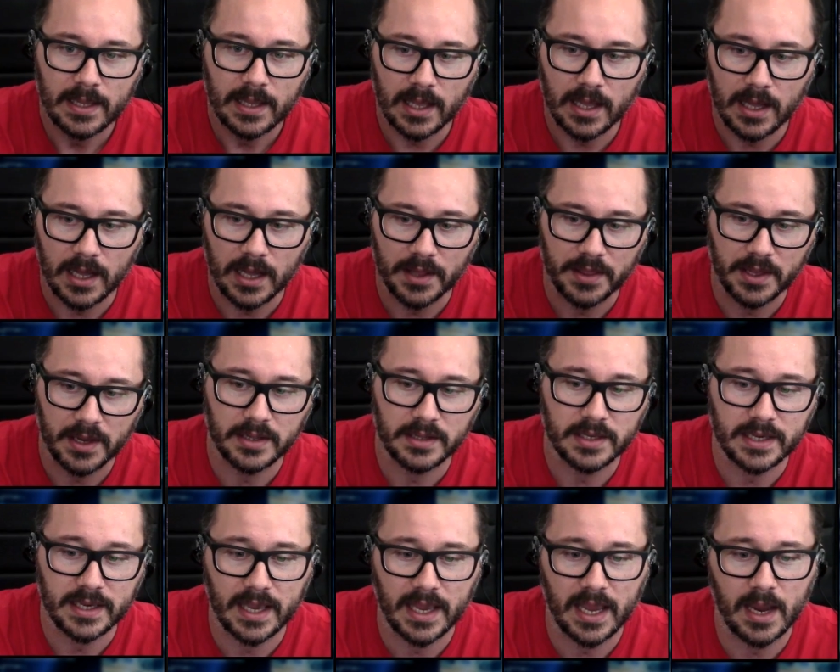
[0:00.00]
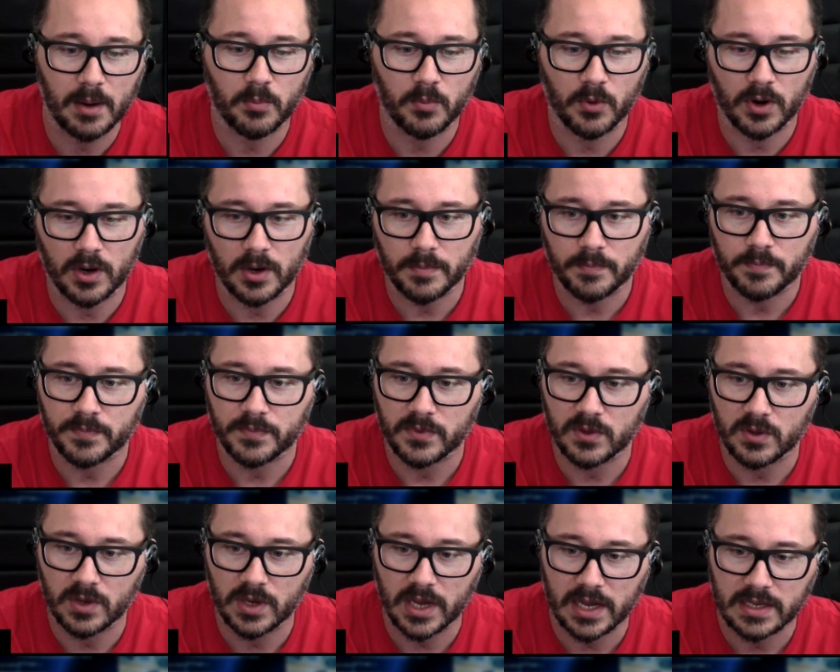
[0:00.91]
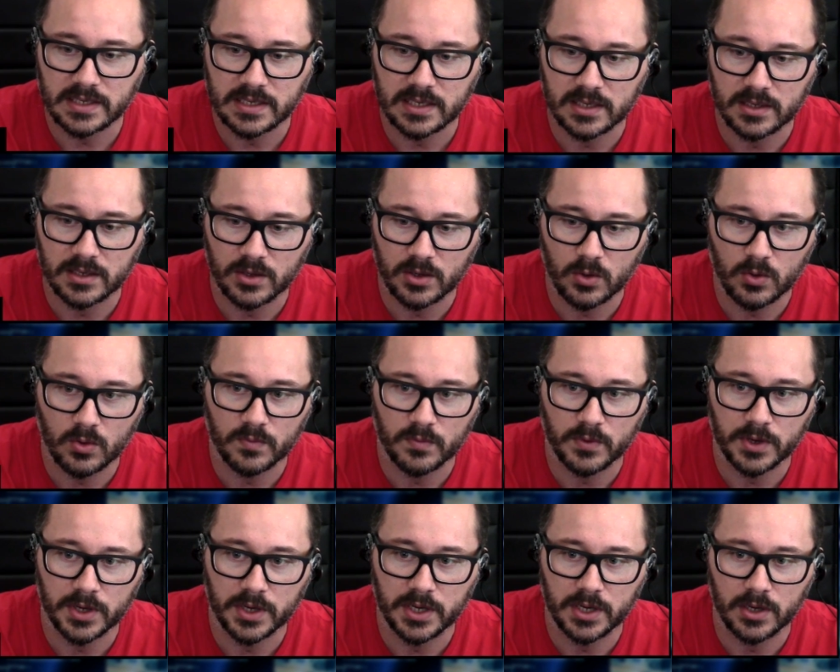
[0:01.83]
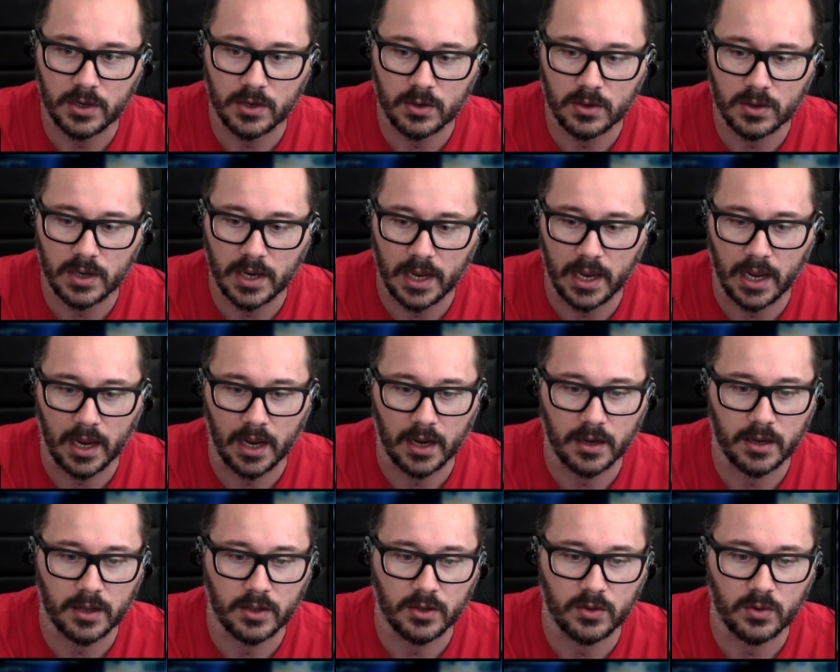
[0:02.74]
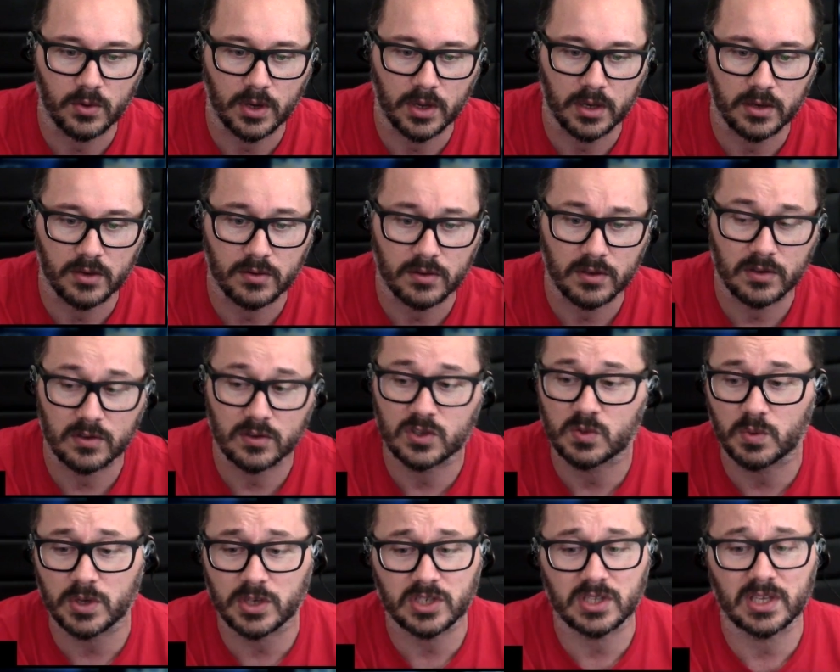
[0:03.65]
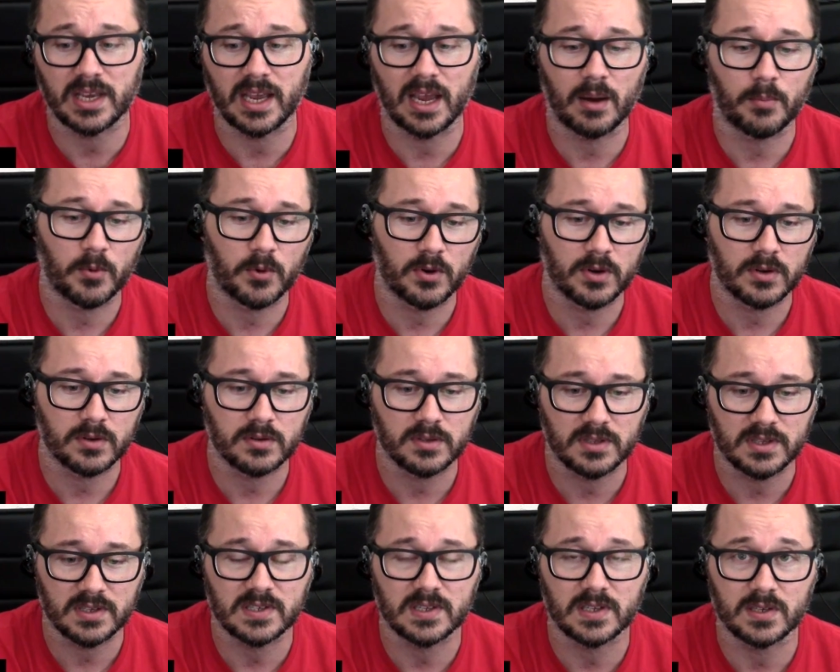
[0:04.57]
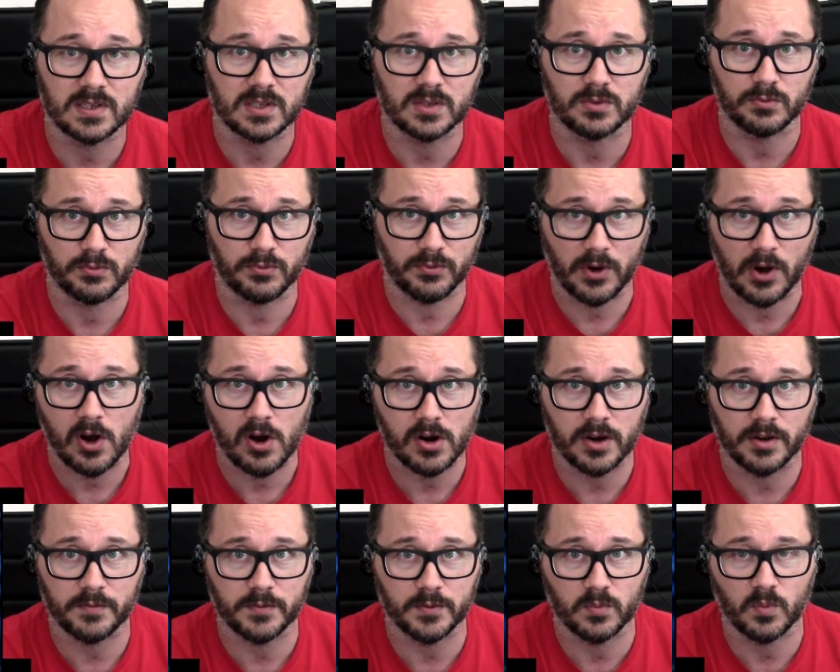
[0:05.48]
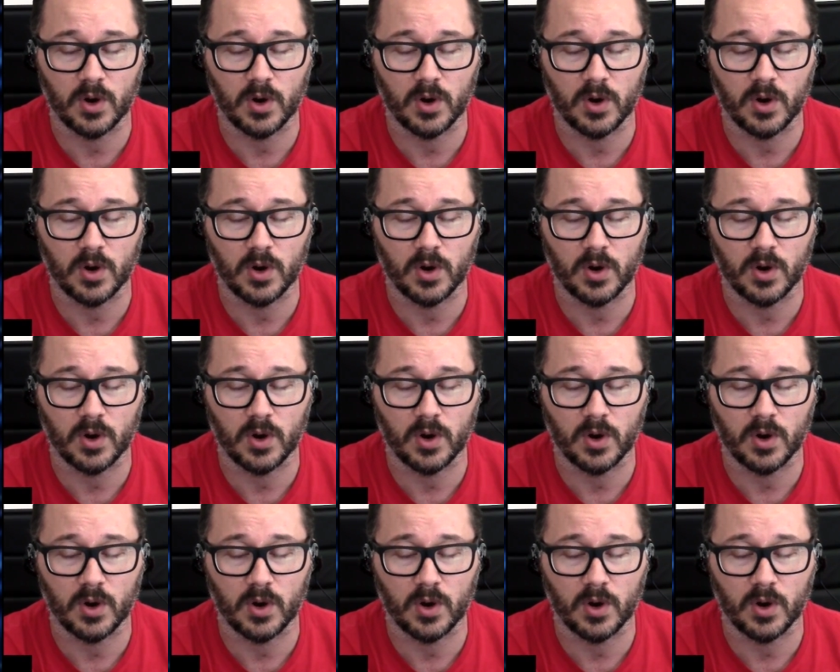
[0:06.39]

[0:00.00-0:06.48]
Then in the camera, you guys can go over here and you can switch the camera distance to far if you